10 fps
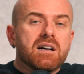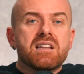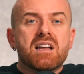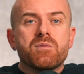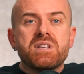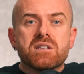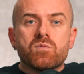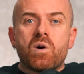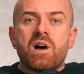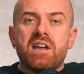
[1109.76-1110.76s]
Another reason
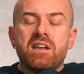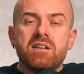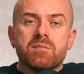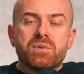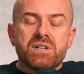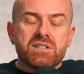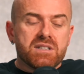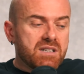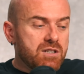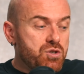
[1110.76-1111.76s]
why
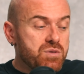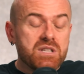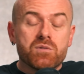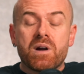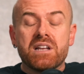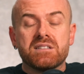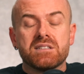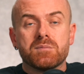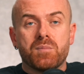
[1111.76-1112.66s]
choosing the right